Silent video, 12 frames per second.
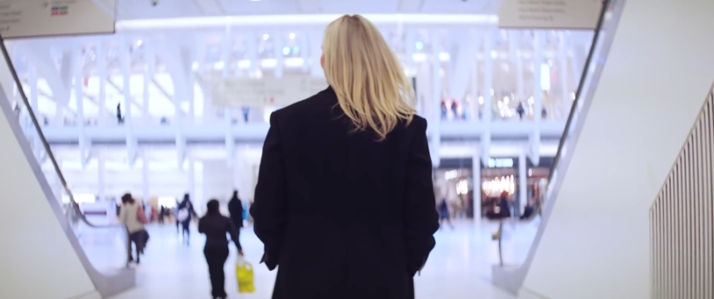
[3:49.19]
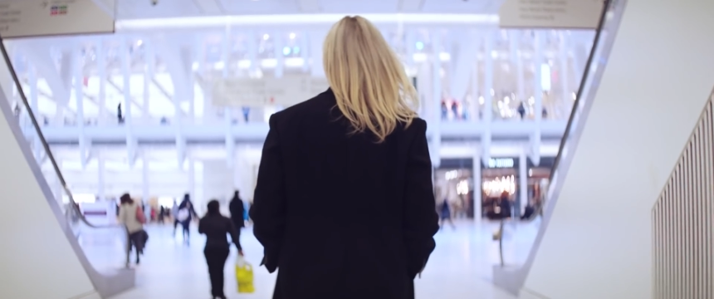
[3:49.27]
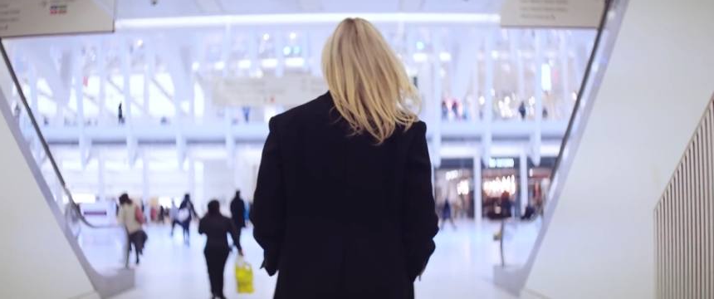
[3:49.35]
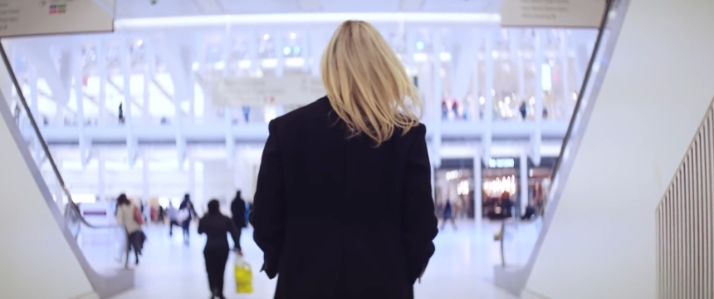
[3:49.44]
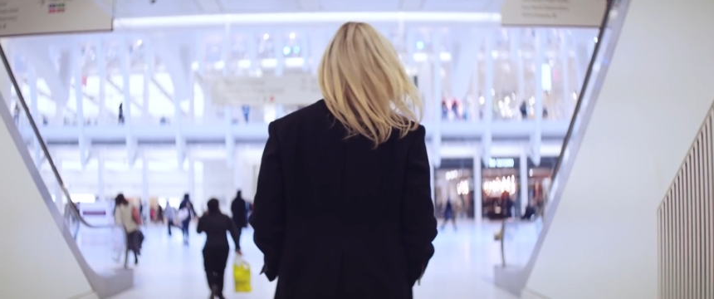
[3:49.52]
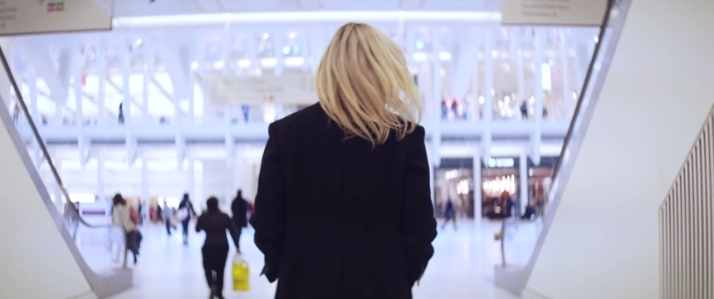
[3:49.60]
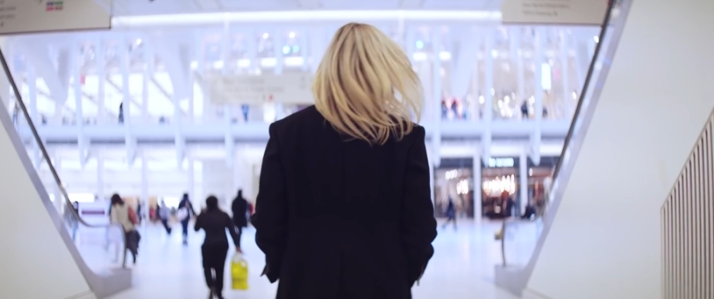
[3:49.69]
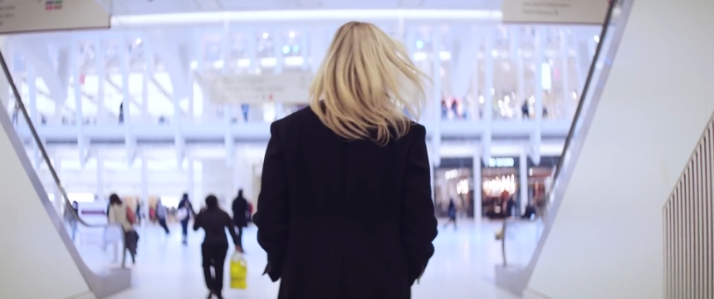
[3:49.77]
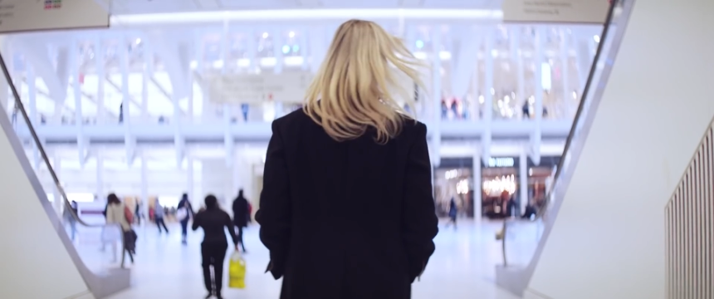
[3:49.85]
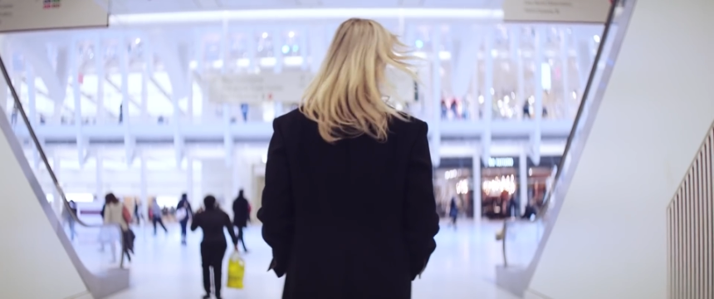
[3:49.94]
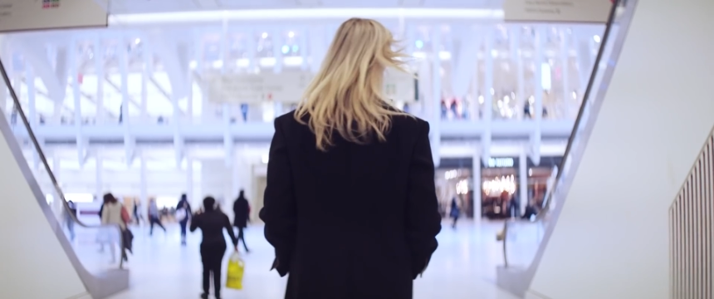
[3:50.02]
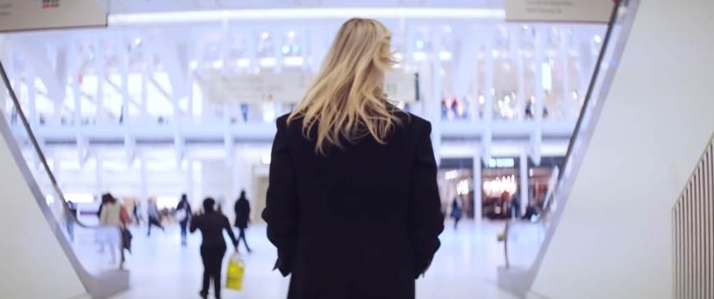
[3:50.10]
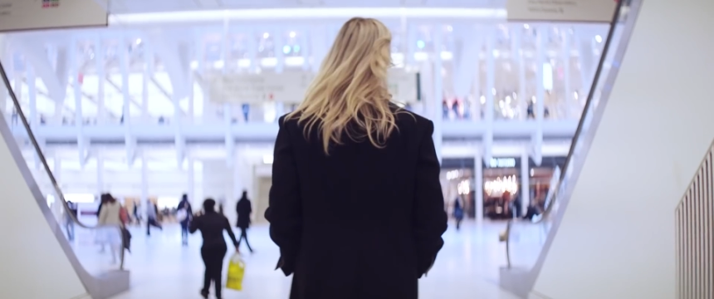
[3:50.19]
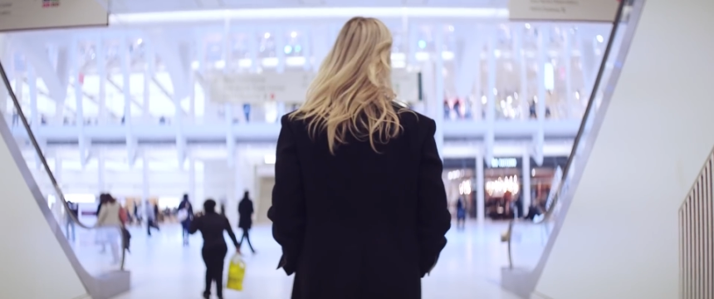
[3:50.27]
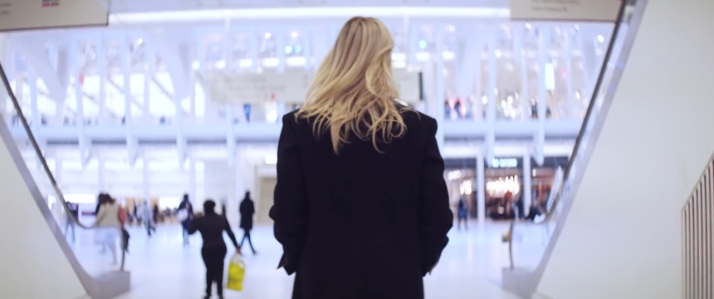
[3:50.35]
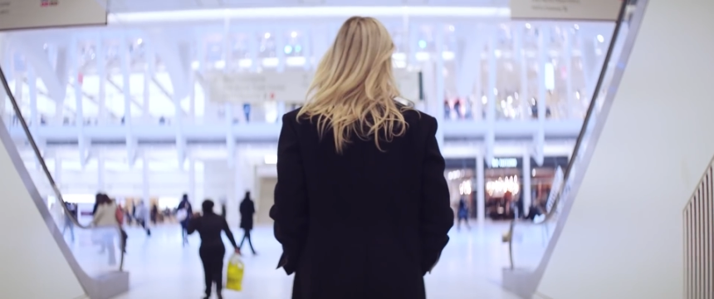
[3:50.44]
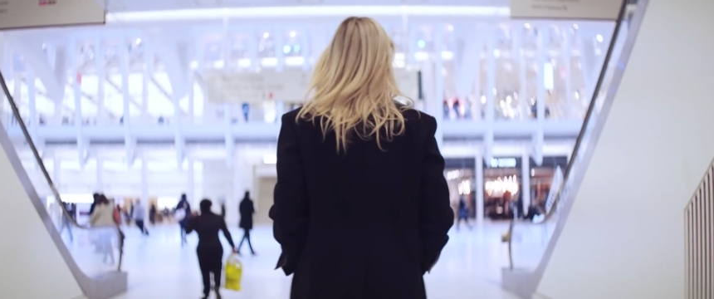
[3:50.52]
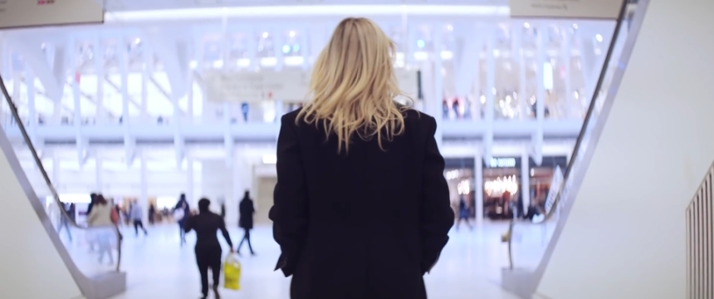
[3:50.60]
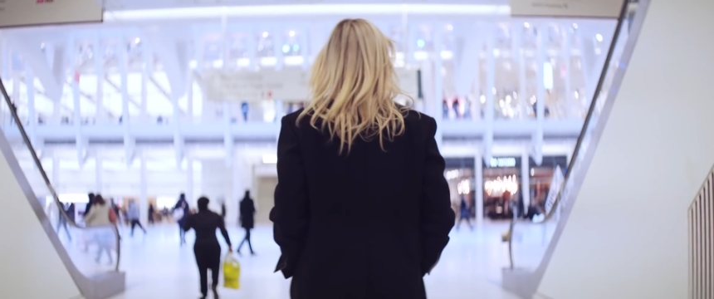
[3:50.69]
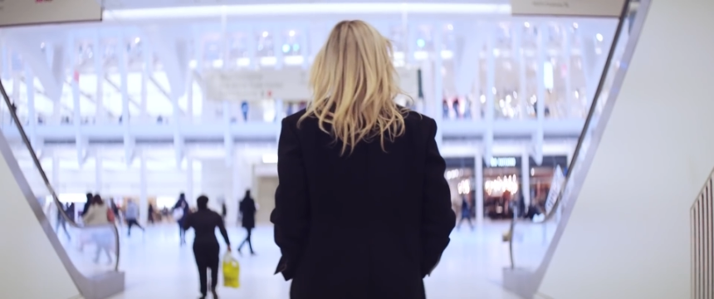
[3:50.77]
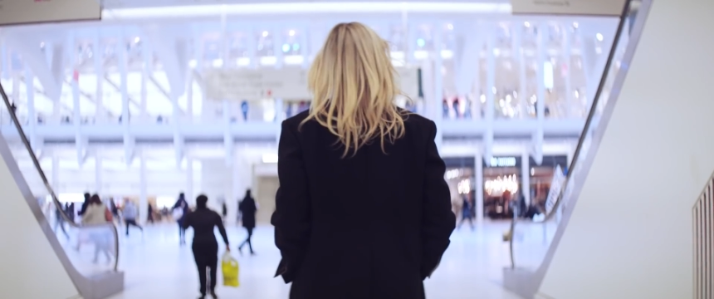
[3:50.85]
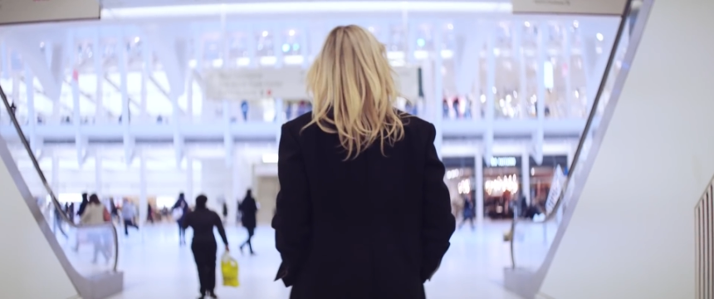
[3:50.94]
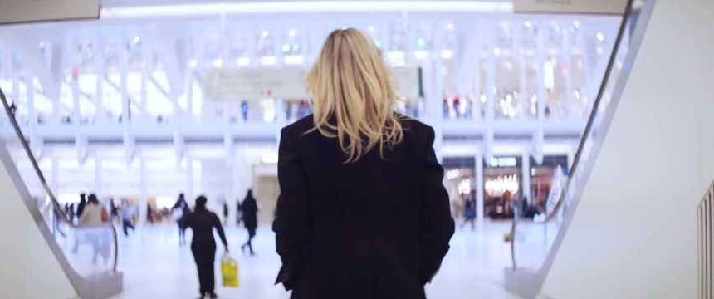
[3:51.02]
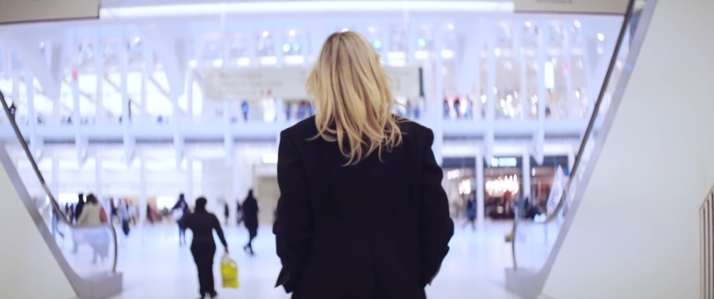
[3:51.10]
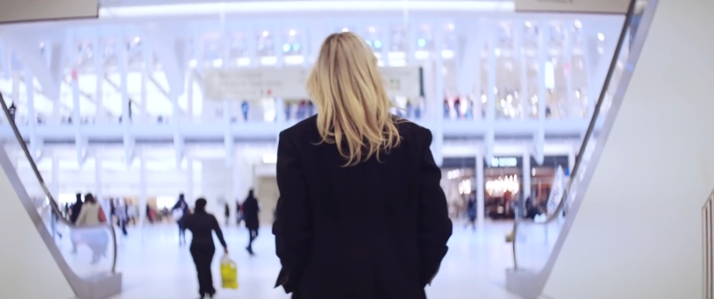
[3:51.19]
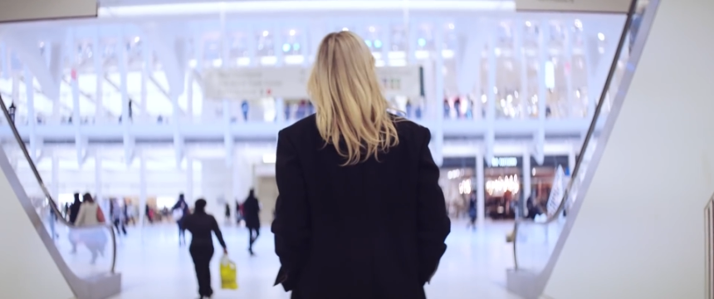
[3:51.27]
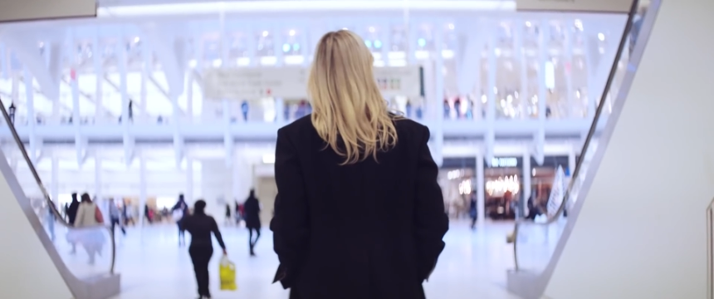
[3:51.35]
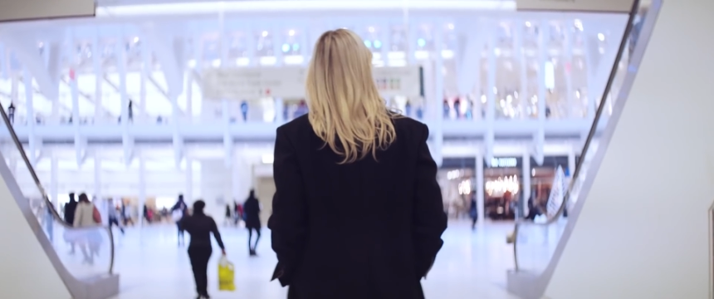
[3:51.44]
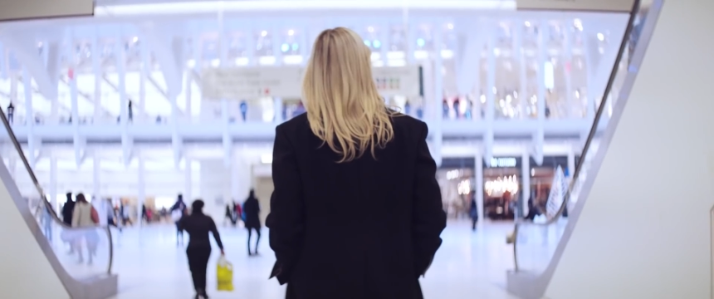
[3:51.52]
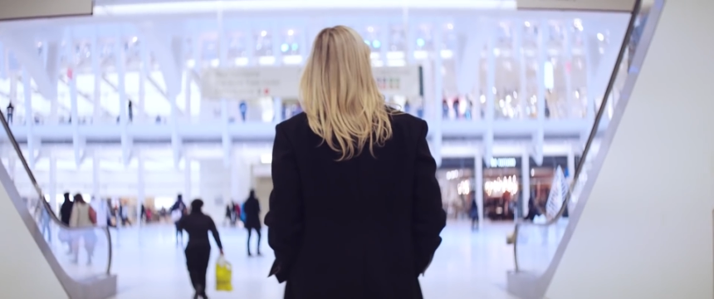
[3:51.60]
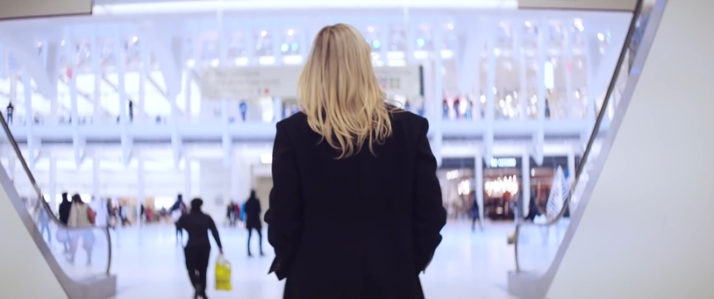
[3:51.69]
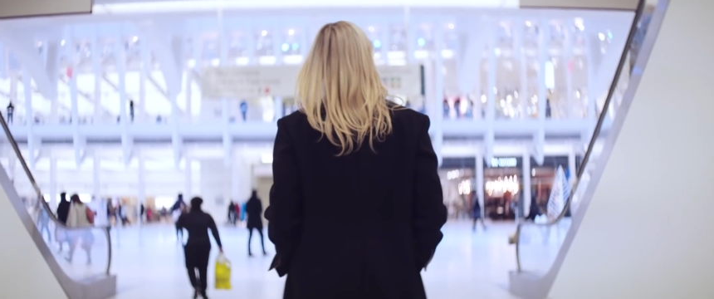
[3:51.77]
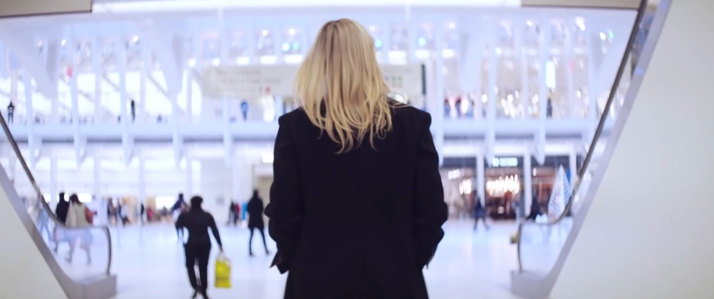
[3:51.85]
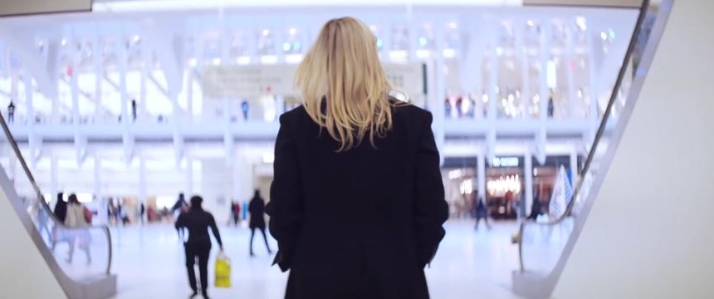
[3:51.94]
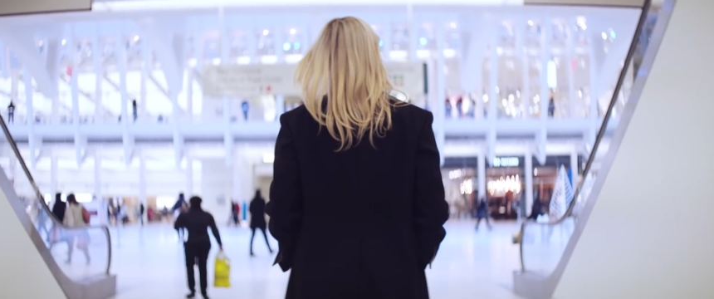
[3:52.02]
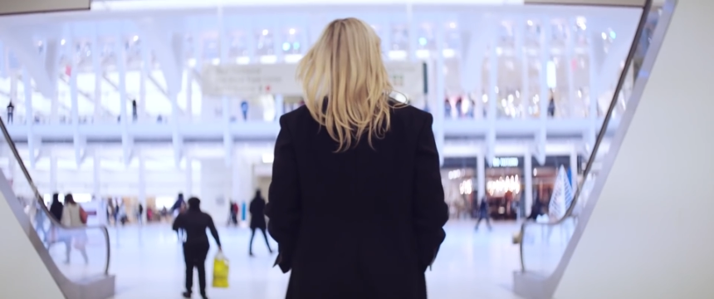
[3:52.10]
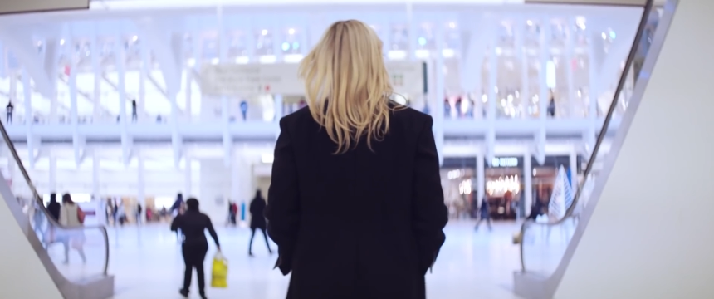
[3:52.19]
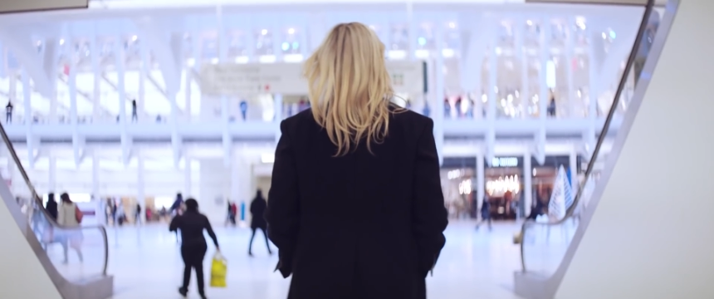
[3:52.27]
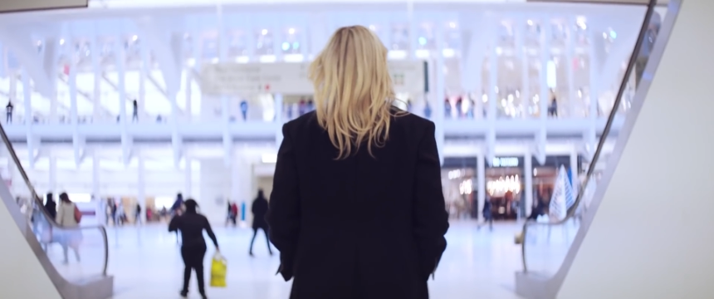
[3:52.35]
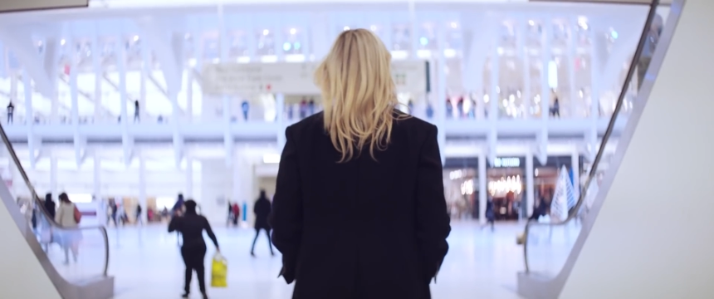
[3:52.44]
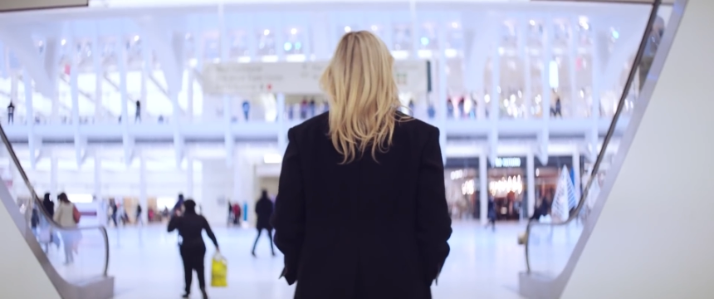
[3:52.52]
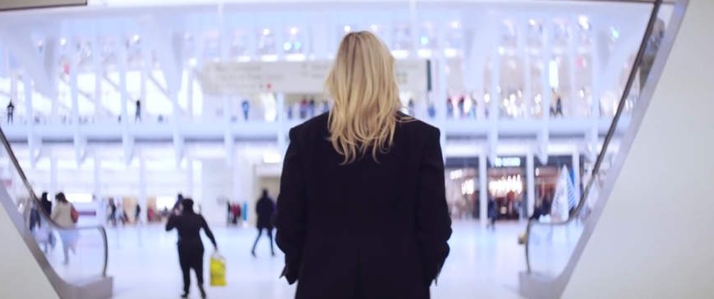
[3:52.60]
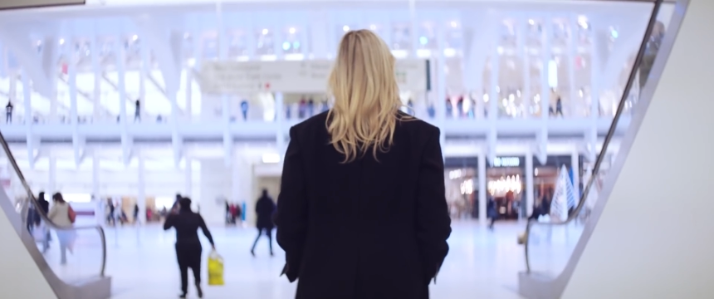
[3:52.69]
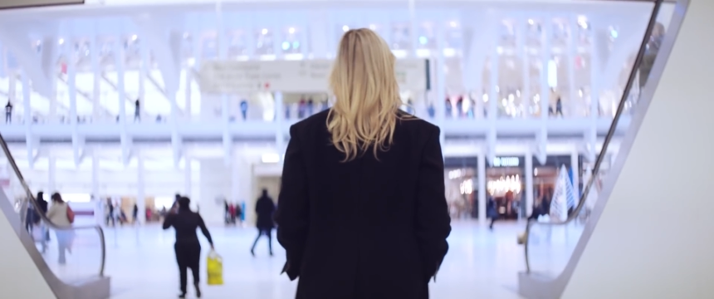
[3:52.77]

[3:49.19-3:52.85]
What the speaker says: (no speaker visible)